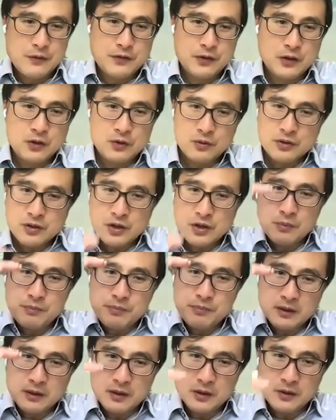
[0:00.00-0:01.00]
If you
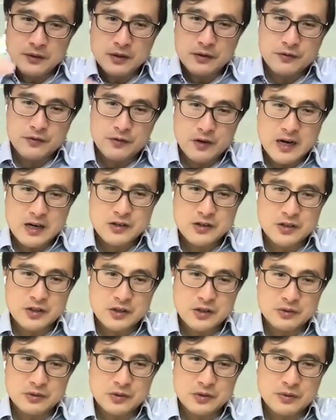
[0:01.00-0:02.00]
go below the
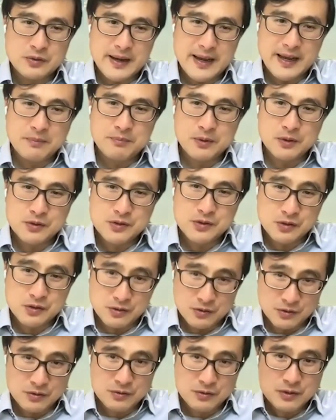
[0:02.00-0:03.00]
threshold, you're able
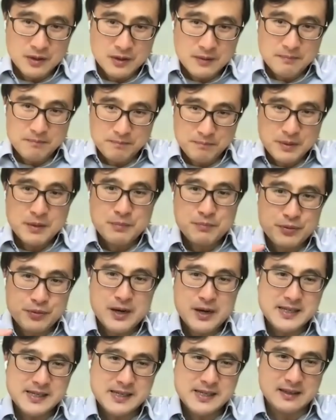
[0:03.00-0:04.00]
to
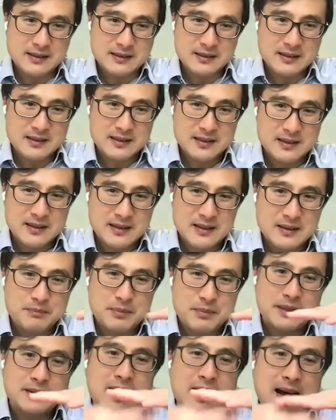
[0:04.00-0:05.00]
be present,
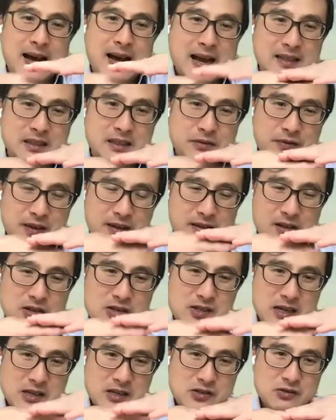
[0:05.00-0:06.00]
but not
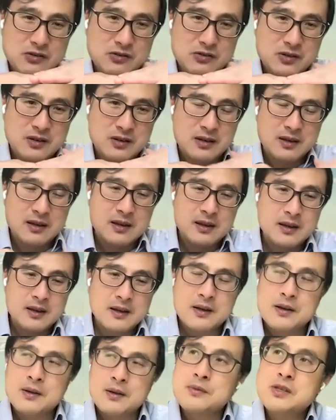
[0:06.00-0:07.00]
activate their sensors.
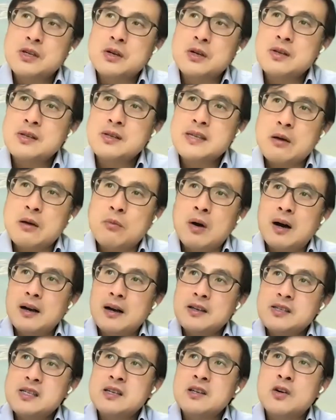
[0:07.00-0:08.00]
So you say,
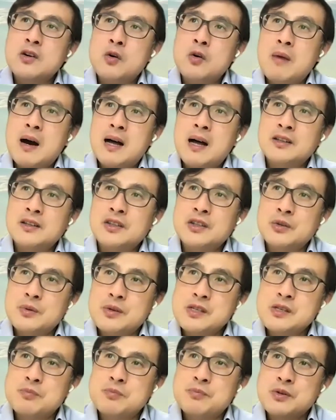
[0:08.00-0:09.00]
well, a single
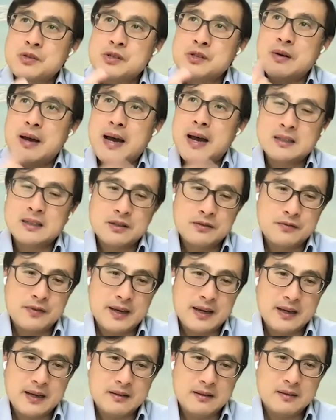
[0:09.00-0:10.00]
molecule is supposed to
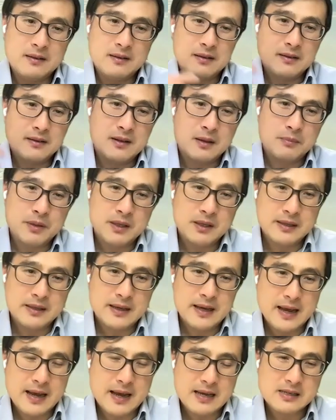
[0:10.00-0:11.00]
activate the
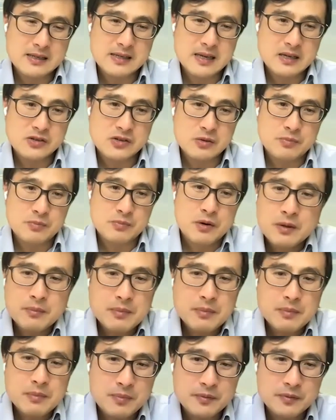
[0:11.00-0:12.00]
PKA sensor.
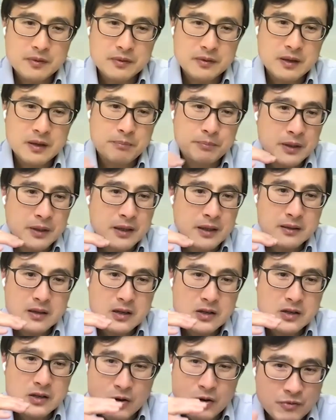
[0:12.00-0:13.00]
But remember, the
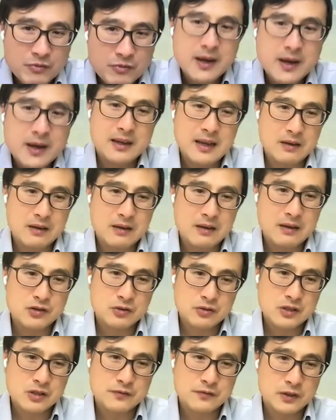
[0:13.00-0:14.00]
blood is already
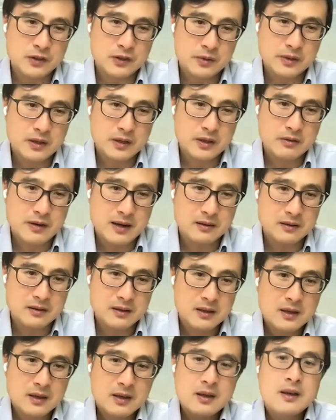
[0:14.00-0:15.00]
have sugars flowing
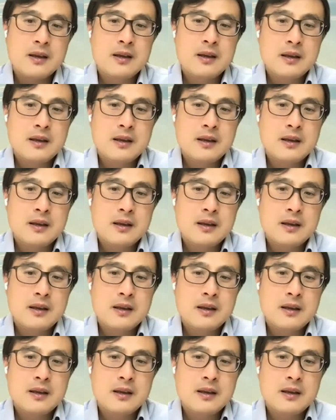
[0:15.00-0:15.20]
around.